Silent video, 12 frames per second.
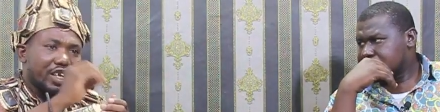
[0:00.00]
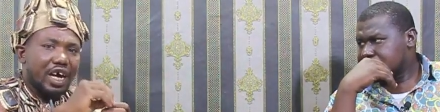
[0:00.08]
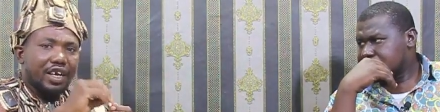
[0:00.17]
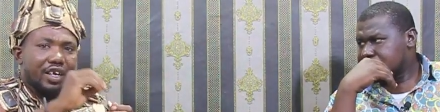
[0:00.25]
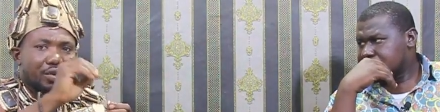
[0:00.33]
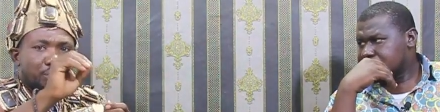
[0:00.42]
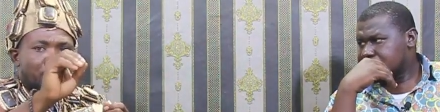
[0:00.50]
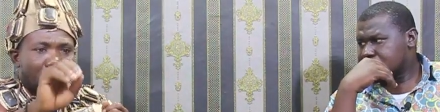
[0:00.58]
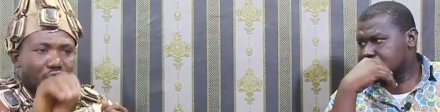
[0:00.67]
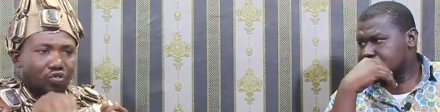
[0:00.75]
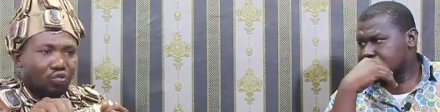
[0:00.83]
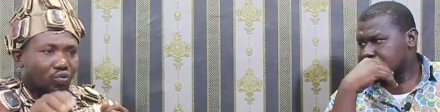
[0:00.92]
Speaker 1: that they
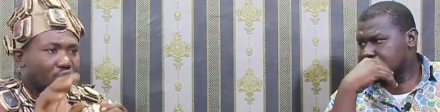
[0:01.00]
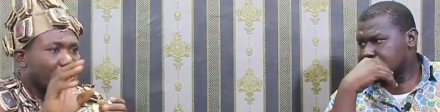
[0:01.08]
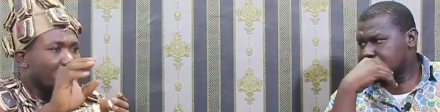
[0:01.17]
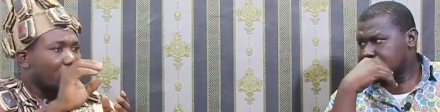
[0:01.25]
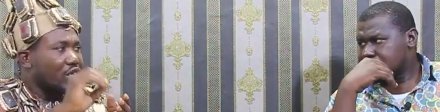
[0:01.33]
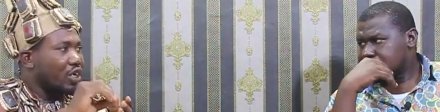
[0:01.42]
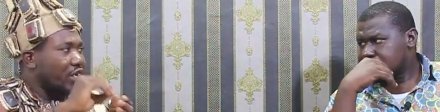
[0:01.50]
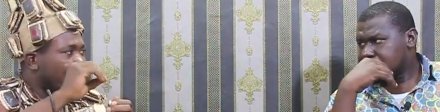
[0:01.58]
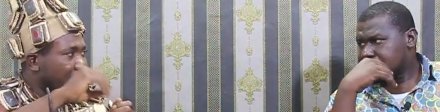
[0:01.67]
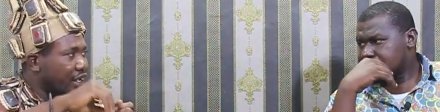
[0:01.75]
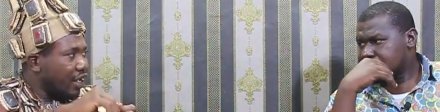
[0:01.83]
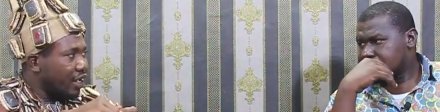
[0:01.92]
born you,
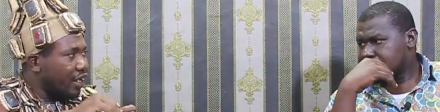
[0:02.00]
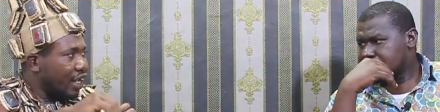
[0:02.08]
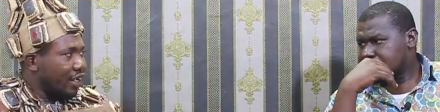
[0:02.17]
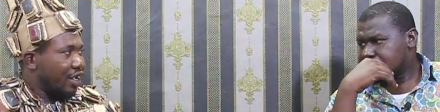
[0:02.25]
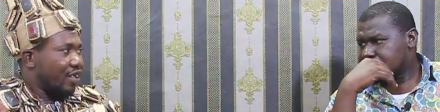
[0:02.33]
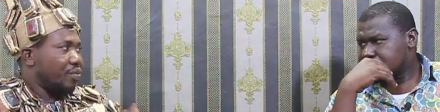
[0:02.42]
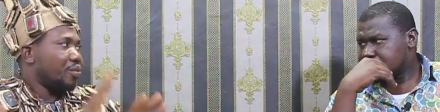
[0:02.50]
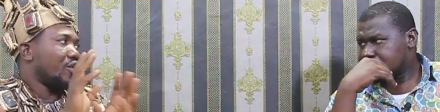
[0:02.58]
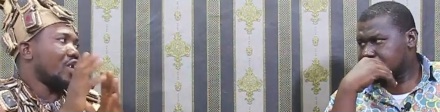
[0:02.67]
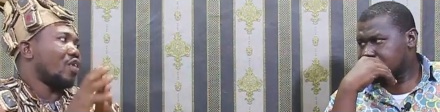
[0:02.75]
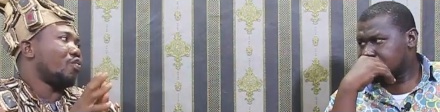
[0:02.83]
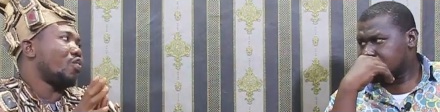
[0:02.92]
that day that the spirits
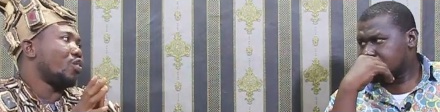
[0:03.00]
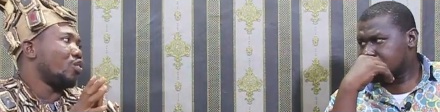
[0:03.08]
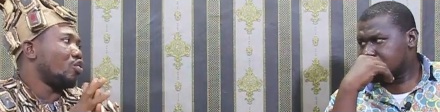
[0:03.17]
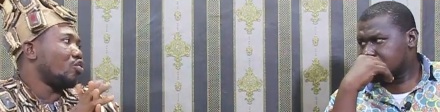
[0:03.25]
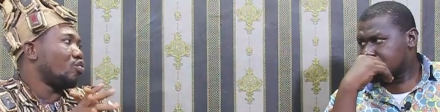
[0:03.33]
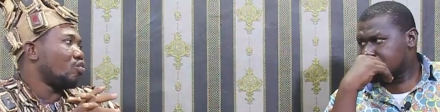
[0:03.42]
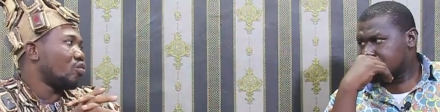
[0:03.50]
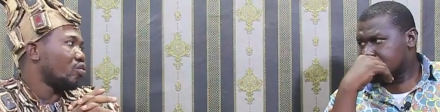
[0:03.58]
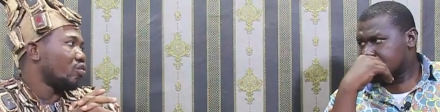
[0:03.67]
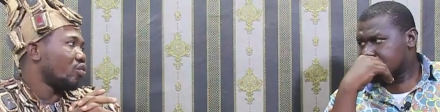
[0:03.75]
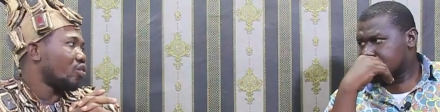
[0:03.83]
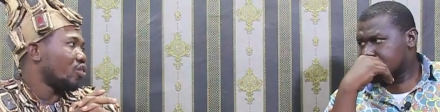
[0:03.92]
are following you.
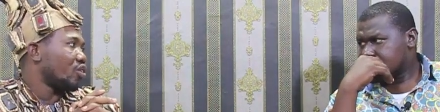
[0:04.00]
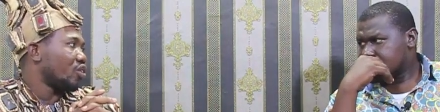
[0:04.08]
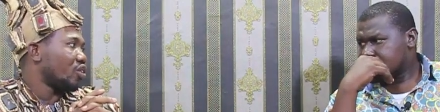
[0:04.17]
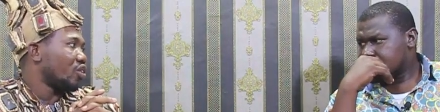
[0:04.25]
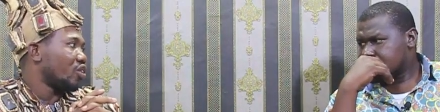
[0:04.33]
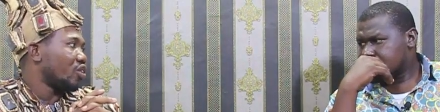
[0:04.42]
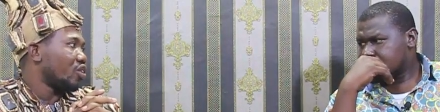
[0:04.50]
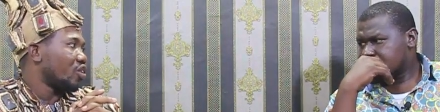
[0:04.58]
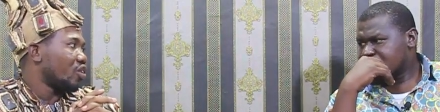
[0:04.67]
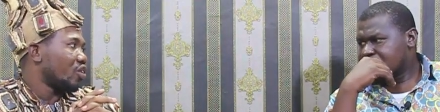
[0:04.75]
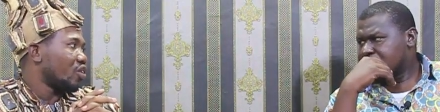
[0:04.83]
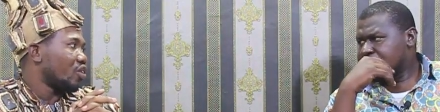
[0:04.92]

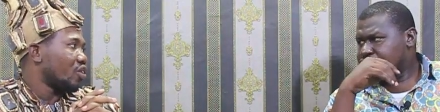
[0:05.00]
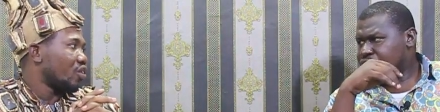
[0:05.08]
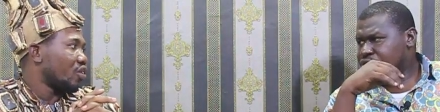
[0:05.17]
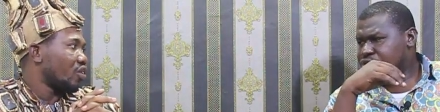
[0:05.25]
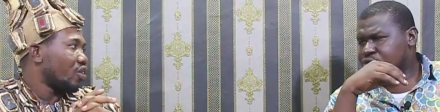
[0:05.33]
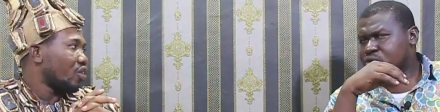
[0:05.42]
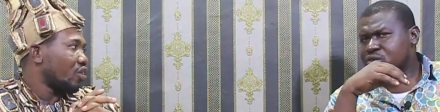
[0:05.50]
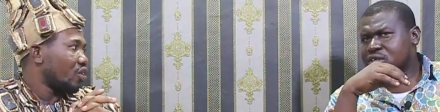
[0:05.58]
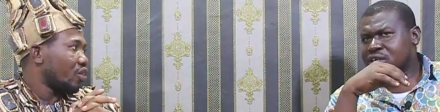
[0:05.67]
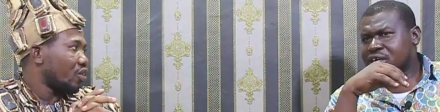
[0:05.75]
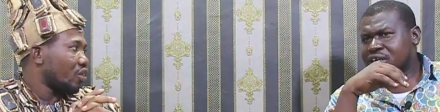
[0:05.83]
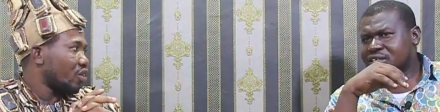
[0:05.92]
Mm. So, so
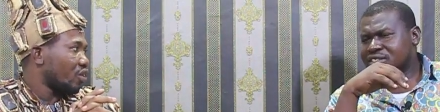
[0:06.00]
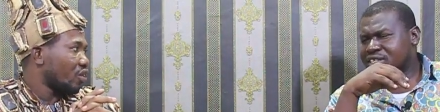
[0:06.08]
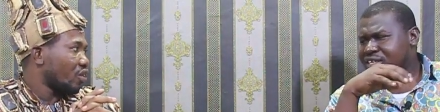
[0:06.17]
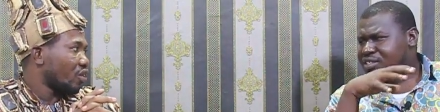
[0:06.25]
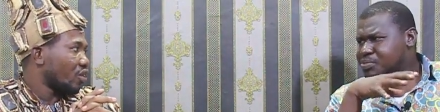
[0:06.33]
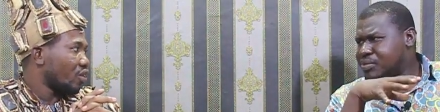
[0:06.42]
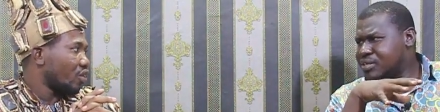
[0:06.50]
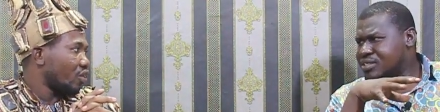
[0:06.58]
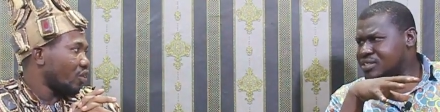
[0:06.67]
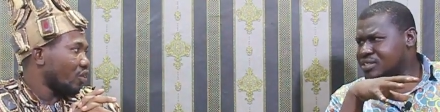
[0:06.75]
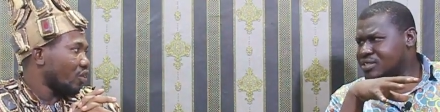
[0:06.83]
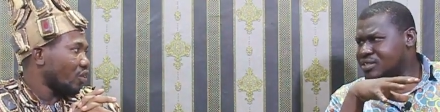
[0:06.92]
Speaker 2: is that
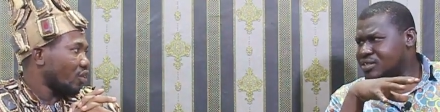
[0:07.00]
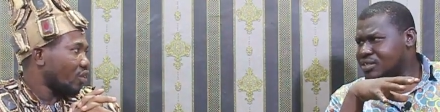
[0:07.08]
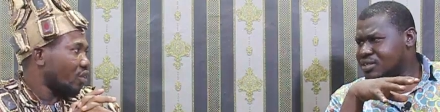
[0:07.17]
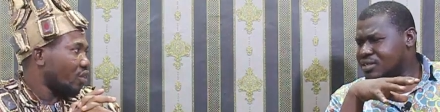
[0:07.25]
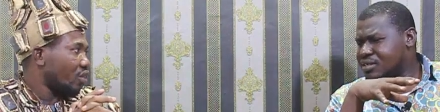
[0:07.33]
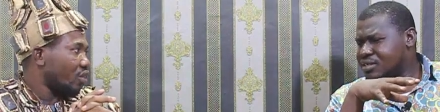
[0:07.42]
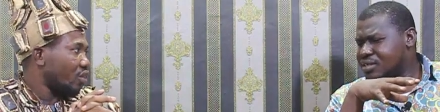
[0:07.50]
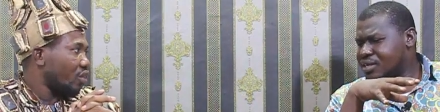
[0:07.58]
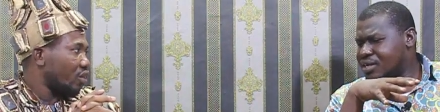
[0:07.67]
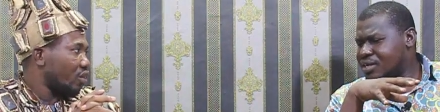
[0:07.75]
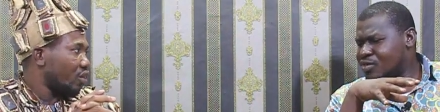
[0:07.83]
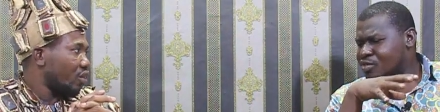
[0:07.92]
spirit,
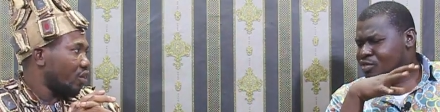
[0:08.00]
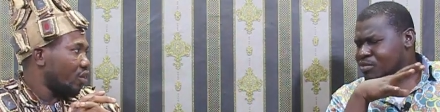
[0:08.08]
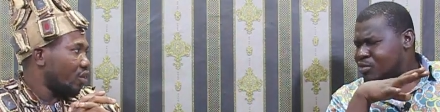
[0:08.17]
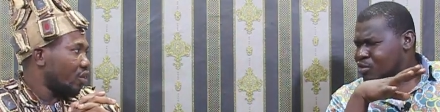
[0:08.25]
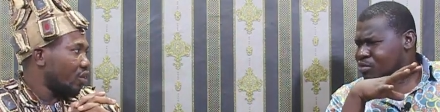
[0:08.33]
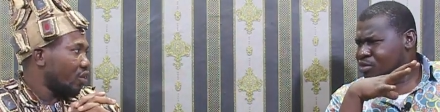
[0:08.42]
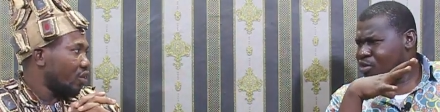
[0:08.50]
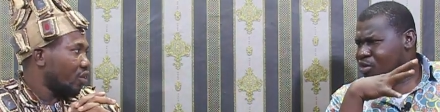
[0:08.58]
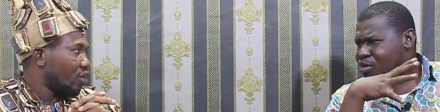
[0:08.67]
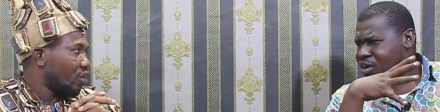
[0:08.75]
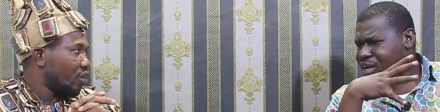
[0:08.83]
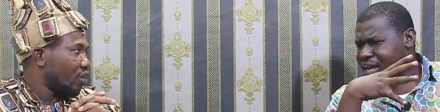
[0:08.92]
uh, who know,
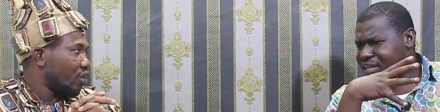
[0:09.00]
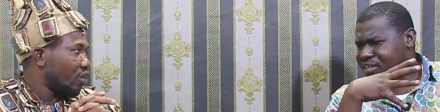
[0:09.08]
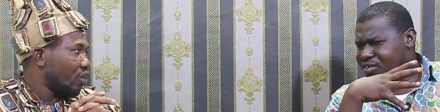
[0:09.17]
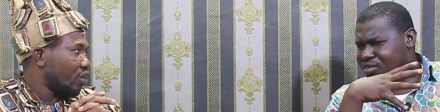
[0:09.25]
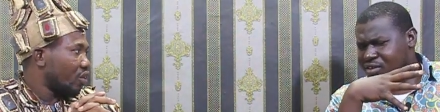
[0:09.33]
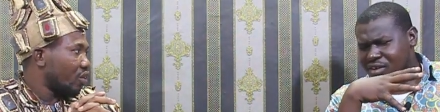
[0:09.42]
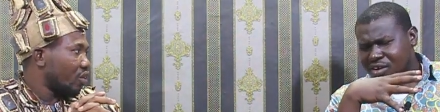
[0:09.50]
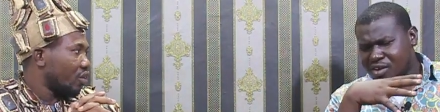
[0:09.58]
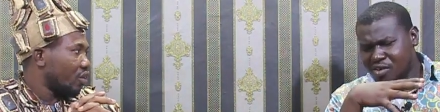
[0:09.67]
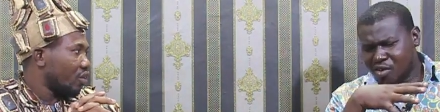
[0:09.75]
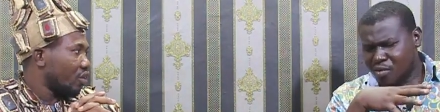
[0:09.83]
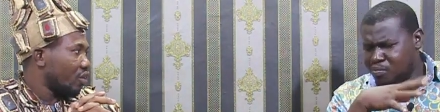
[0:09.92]
or like,
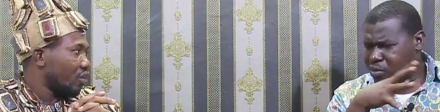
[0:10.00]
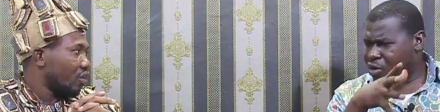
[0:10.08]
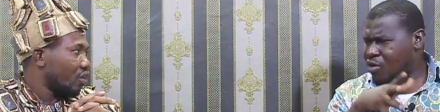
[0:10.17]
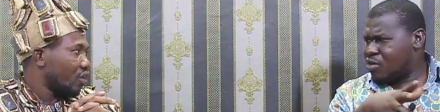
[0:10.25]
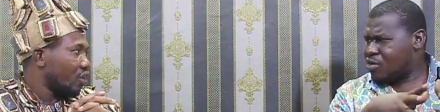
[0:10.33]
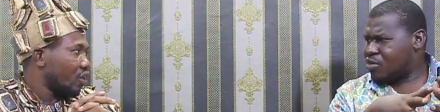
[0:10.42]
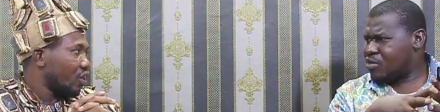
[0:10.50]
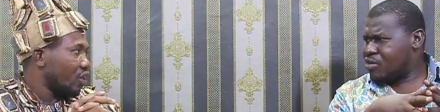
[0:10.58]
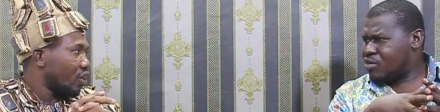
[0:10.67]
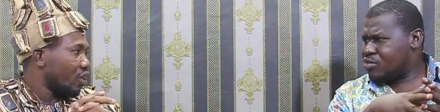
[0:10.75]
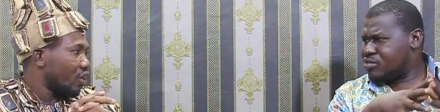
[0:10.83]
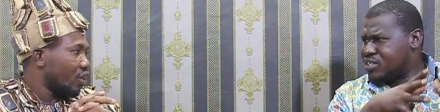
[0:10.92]
or bo,
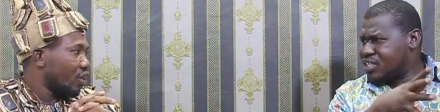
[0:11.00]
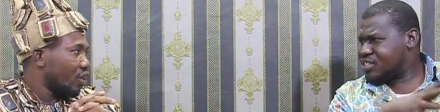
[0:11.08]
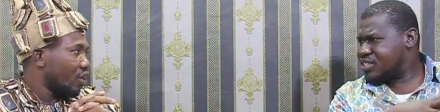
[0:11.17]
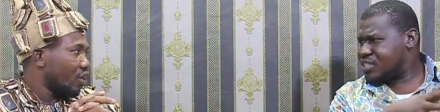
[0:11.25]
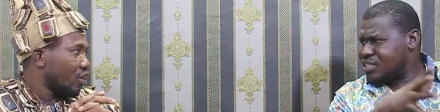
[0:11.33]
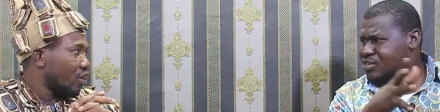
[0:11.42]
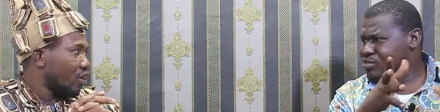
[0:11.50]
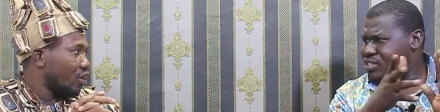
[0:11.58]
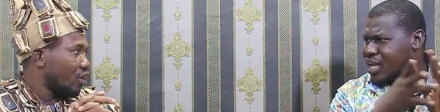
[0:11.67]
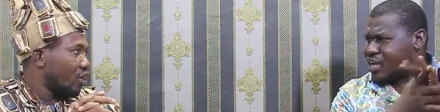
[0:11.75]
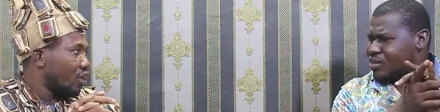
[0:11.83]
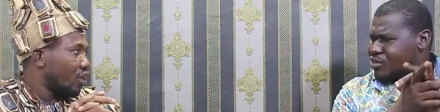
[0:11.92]
who destiny no star